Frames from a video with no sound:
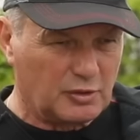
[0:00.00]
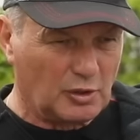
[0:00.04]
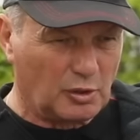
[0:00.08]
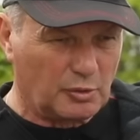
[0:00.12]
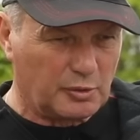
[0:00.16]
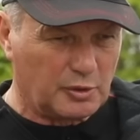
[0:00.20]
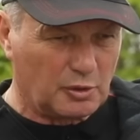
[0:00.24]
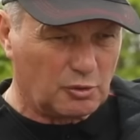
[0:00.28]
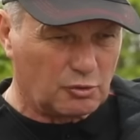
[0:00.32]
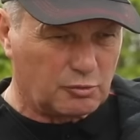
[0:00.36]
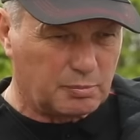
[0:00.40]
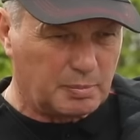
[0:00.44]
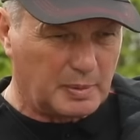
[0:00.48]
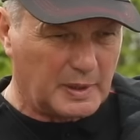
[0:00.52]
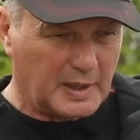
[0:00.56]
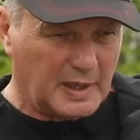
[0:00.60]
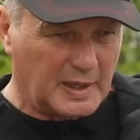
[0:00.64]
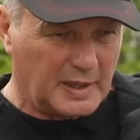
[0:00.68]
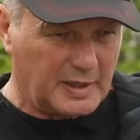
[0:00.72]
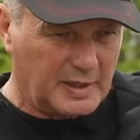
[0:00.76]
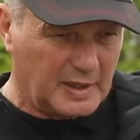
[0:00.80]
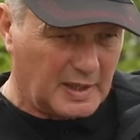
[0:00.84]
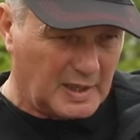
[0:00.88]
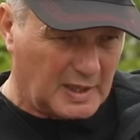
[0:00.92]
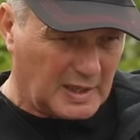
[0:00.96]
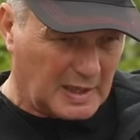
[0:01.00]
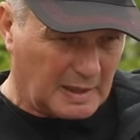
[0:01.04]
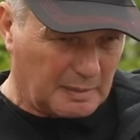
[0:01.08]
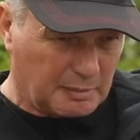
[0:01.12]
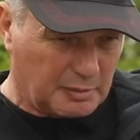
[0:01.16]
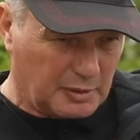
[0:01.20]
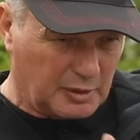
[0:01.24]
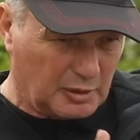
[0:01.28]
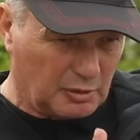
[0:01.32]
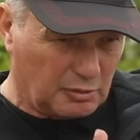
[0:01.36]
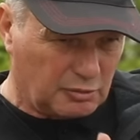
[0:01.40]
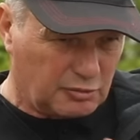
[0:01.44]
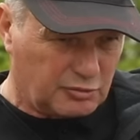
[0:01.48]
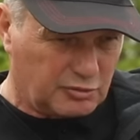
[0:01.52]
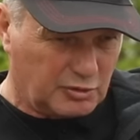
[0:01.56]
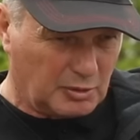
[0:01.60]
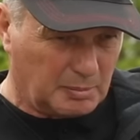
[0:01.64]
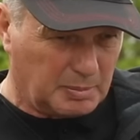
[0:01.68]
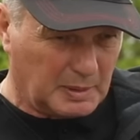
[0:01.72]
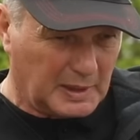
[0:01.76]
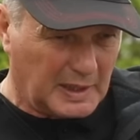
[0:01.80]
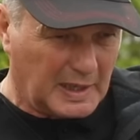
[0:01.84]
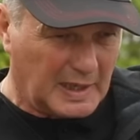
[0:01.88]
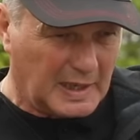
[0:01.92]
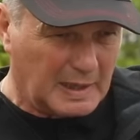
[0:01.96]
do use braid, I'm going to use
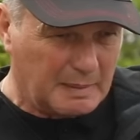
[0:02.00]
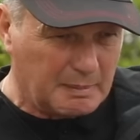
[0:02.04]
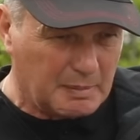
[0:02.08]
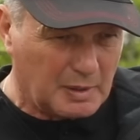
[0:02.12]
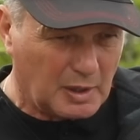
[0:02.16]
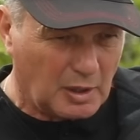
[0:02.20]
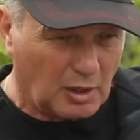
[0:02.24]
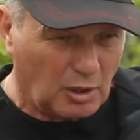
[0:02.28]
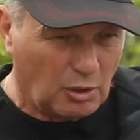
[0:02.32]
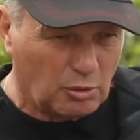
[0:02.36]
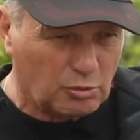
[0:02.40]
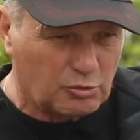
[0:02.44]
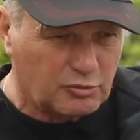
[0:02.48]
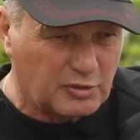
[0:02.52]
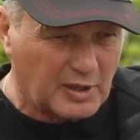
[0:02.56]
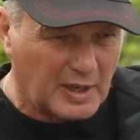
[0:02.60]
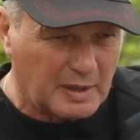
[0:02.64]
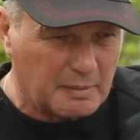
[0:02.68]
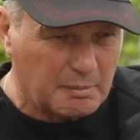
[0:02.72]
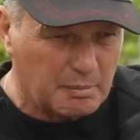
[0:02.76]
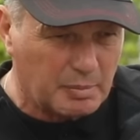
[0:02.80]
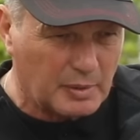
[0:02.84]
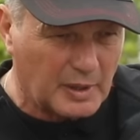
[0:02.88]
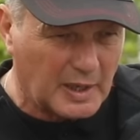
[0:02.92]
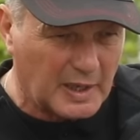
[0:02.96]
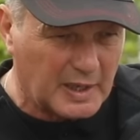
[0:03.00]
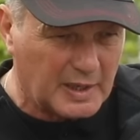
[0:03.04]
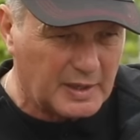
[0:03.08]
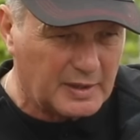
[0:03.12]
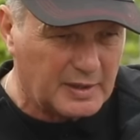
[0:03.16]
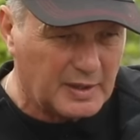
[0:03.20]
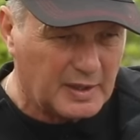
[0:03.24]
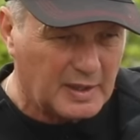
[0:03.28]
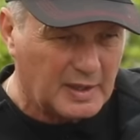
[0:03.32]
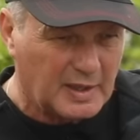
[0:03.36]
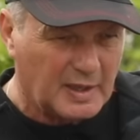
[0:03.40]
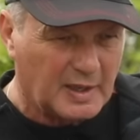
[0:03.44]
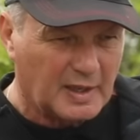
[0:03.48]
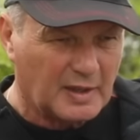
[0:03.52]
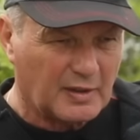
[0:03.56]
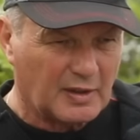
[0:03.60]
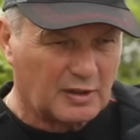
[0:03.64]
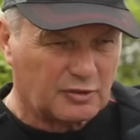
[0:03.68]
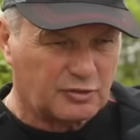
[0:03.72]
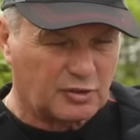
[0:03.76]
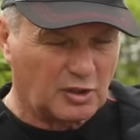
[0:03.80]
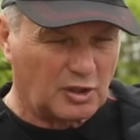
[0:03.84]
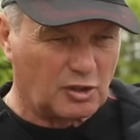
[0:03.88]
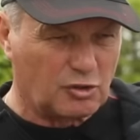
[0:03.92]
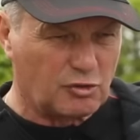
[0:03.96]
Sublime 0.10 braid.
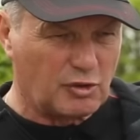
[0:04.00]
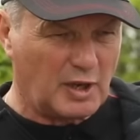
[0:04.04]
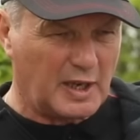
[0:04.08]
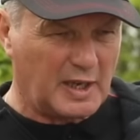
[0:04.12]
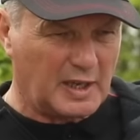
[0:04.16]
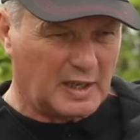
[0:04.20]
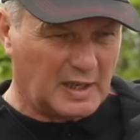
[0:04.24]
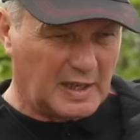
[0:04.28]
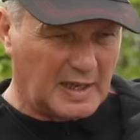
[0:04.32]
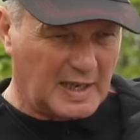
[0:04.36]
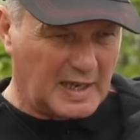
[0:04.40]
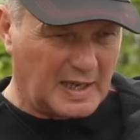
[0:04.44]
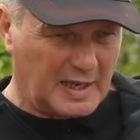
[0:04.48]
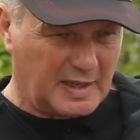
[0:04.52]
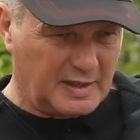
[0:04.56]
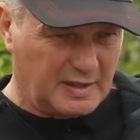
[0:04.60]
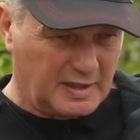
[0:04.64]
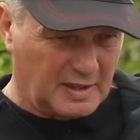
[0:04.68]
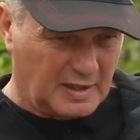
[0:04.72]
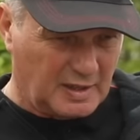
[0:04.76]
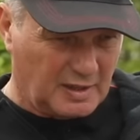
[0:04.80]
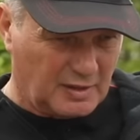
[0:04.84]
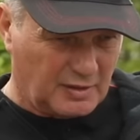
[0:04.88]
That's a great line.